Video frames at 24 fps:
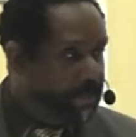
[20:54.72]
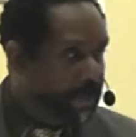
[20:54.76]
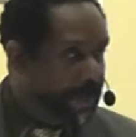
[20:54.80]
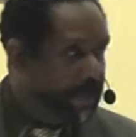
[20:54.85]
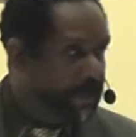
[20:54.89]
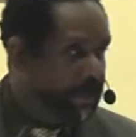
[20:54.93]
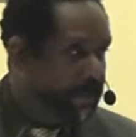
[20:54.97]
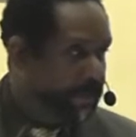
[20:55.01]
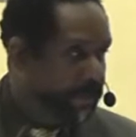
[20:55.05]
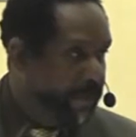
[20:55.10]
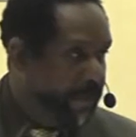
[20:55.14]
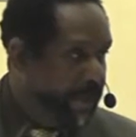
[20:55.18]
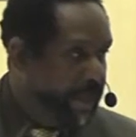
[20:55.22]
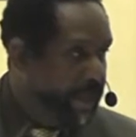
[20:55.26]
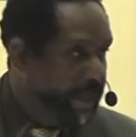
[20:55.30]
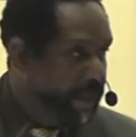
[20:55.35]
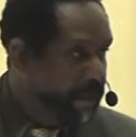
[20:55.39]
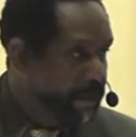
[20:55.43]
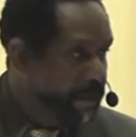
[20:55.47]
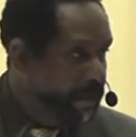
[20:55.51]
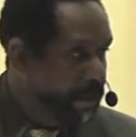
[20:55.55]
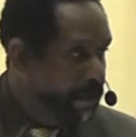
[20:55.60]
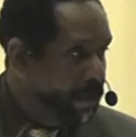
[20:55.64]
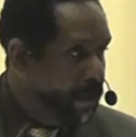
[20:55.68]
your pedigree,
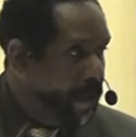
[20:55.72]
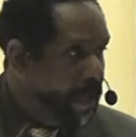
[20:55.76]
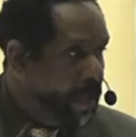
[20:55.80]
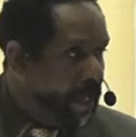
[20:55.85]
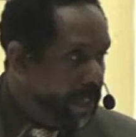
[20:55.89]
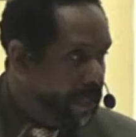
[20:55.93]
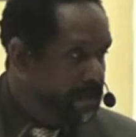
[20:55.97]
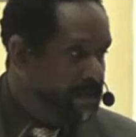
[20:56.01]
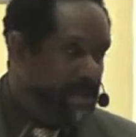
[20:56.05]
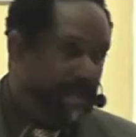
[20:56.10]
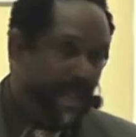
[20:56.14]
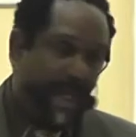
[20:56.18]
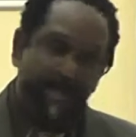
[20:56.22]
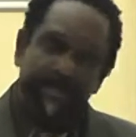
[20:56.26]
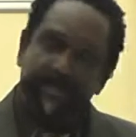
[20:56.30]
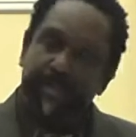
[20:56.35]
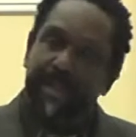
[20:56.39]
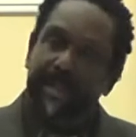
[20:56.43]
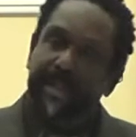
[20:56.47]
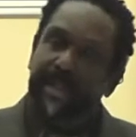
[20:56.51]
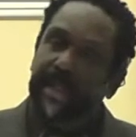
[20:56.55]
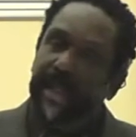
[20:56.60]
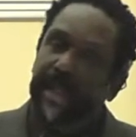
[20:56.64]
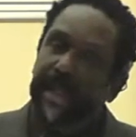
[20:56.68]
it's not
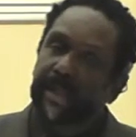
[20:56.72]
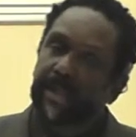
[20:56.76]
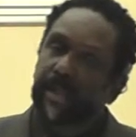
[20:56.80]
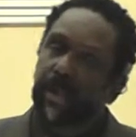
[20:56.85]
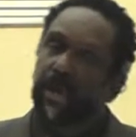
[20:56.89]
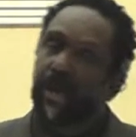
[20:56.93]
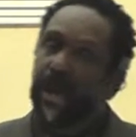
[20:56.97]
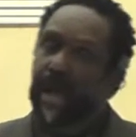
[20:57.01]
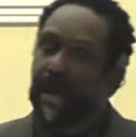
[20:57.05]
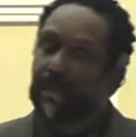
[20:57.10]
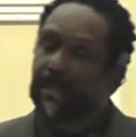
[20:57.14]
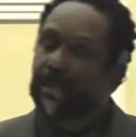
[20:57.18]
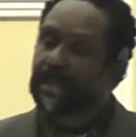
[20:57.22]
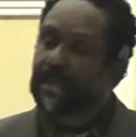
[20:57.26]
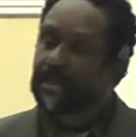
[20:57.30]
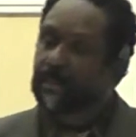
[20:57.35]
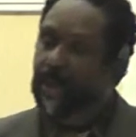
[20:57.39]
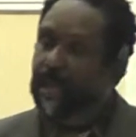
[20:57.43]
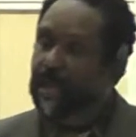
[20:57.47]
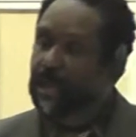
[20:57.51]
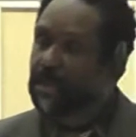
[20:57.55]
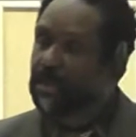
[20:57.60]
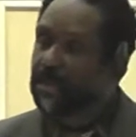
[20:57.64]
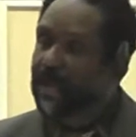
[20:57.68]
predicated on how
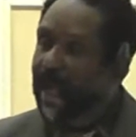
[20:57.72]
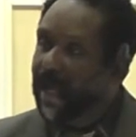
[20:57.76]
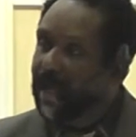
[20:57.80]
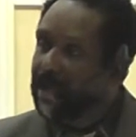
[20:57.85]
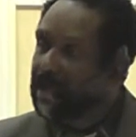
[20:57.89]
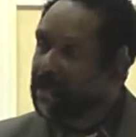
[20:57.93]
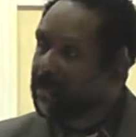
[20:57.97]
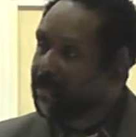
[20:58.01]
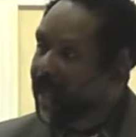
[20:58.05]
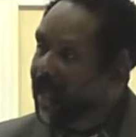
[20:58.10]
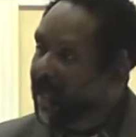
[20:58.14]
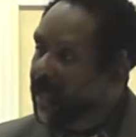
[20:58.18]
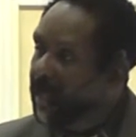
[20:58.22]
much money you got in the